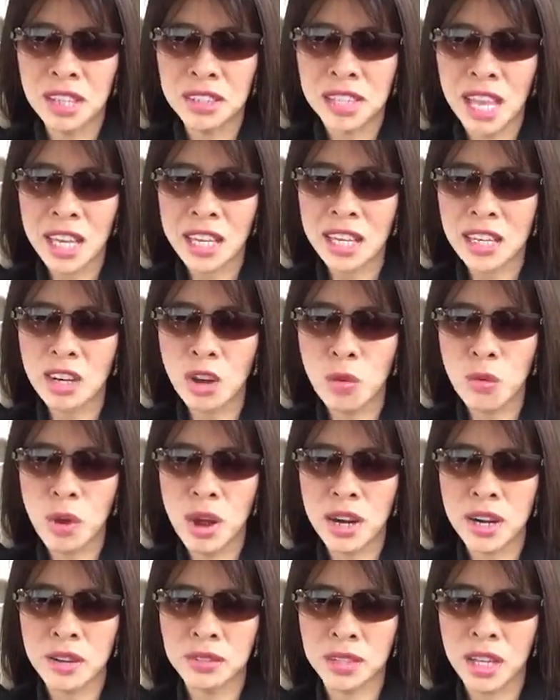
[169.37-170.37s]
taking the
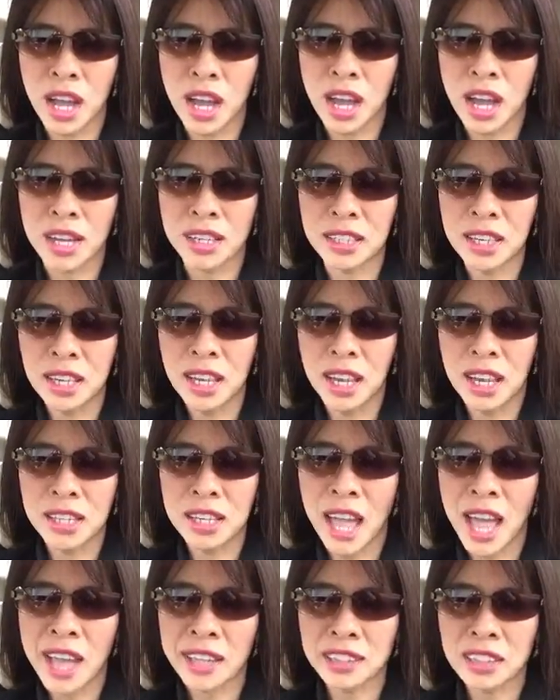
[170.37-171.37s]
word of God
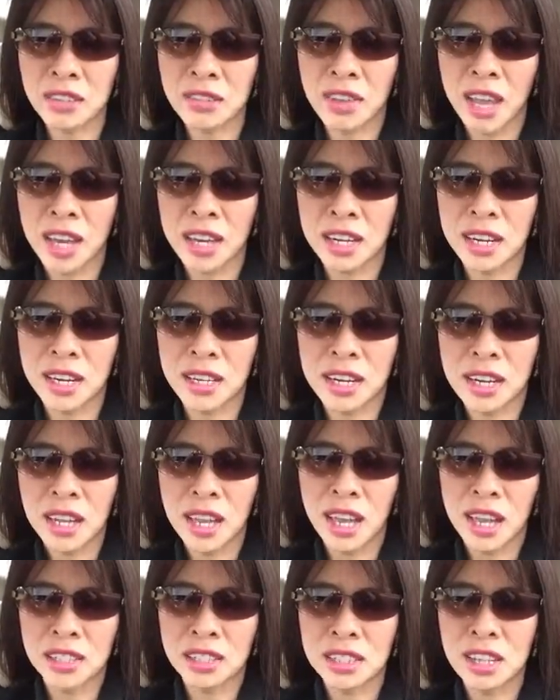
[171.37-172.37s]
and activate it
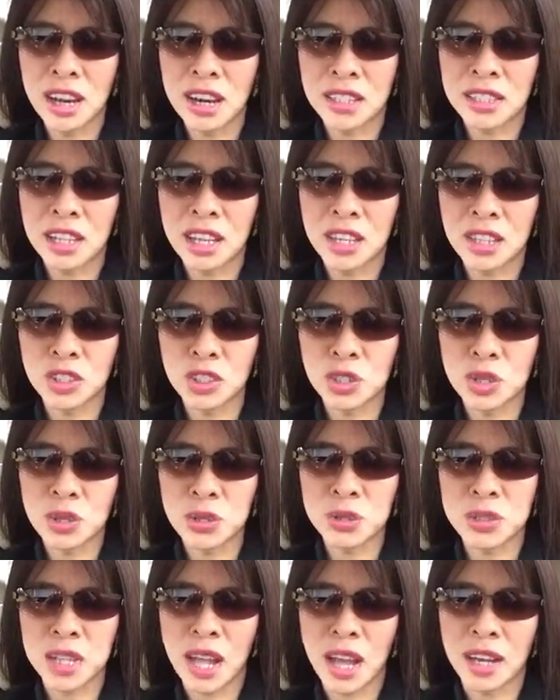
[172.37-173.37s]
and turn
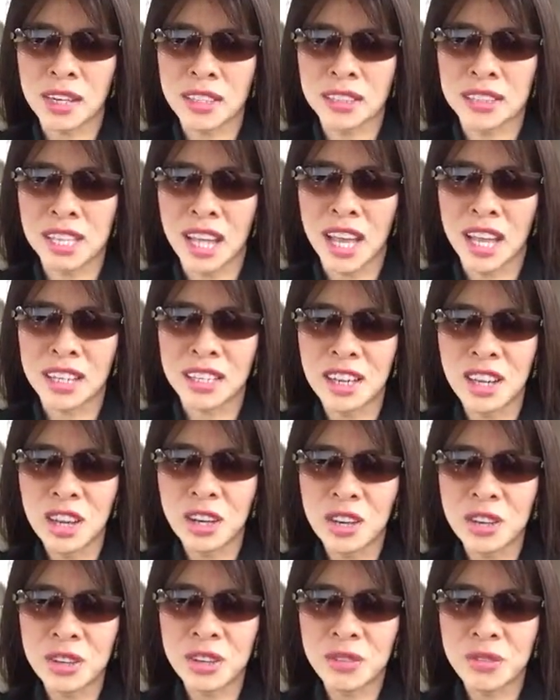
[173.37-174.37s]
into dollar sign.
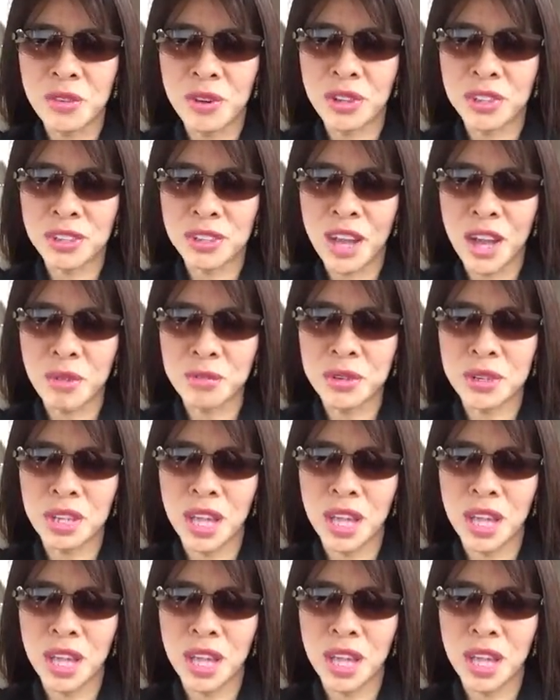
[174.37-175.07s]
Looking forward to help you